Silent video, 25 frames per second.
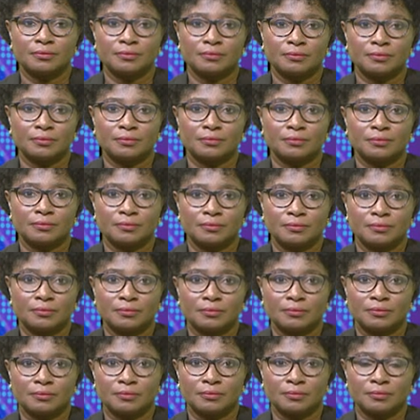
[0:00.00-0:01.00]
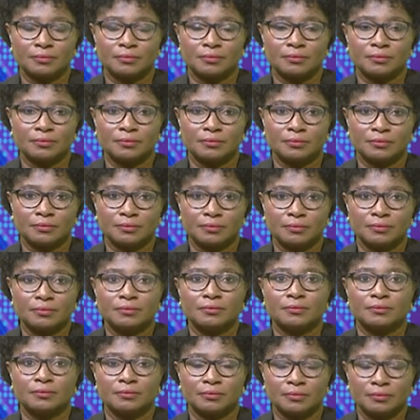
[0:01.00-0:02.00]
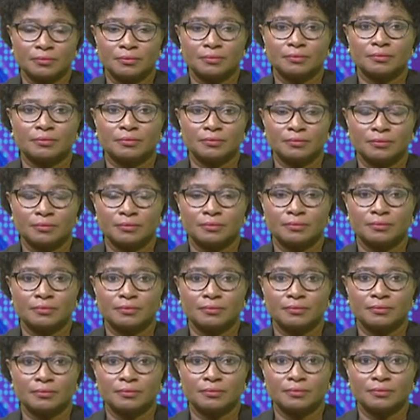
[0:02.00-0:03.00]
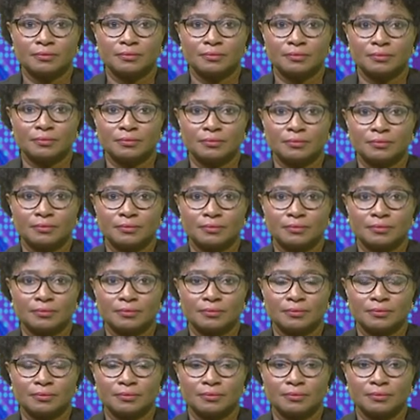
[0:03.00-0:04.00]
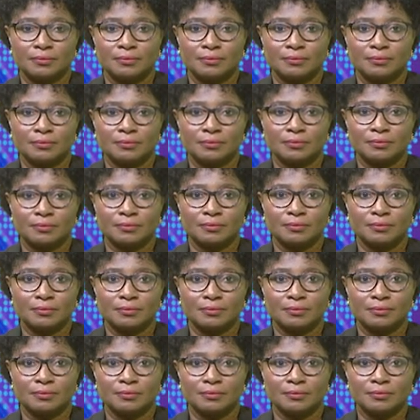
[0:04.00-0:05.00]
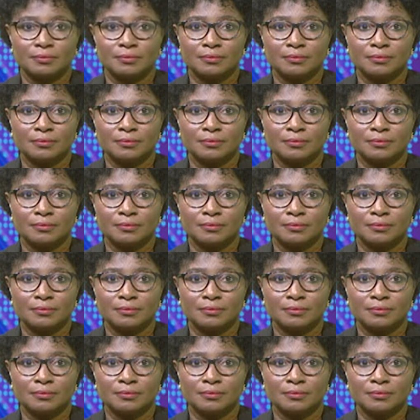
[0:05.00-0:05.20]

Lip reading: (silent)